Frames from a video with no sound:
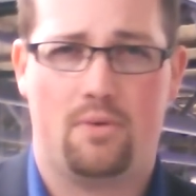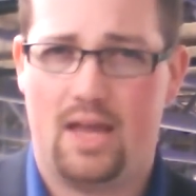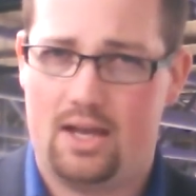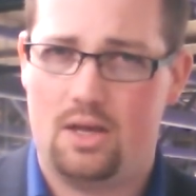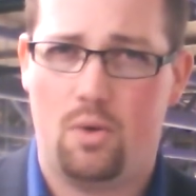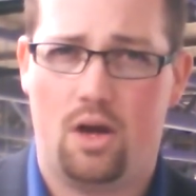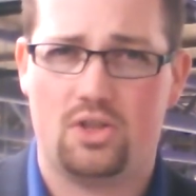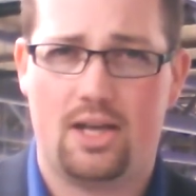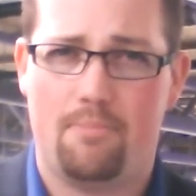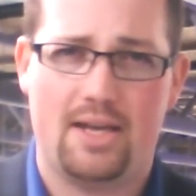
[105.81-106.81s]
with Andy
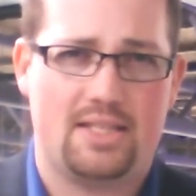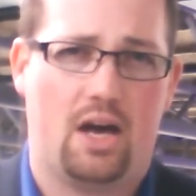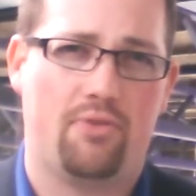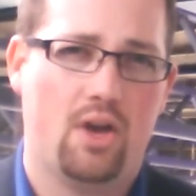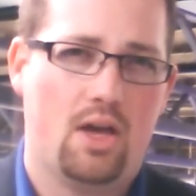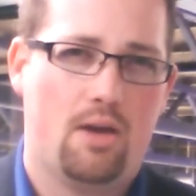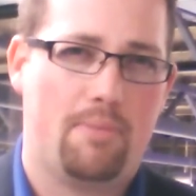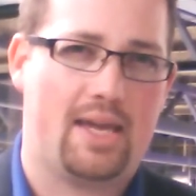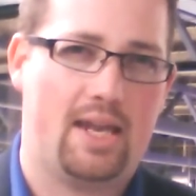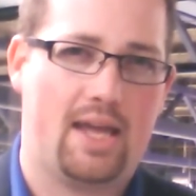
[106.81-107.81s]
Welsh and myself
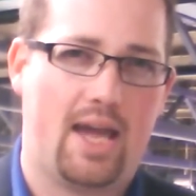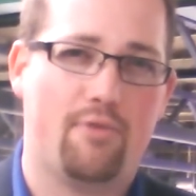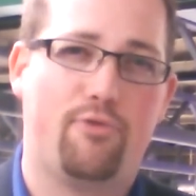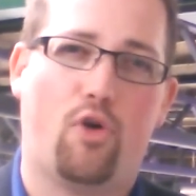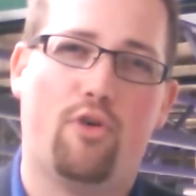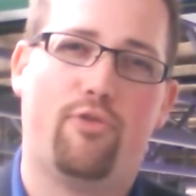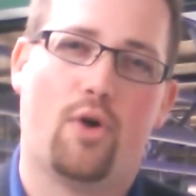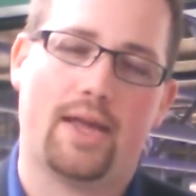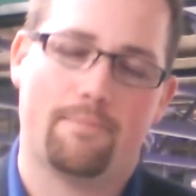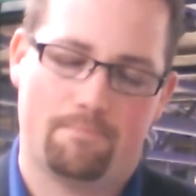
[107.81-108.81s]
beginning at
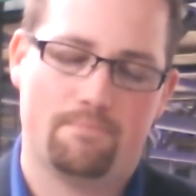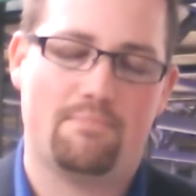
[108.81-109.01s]
440.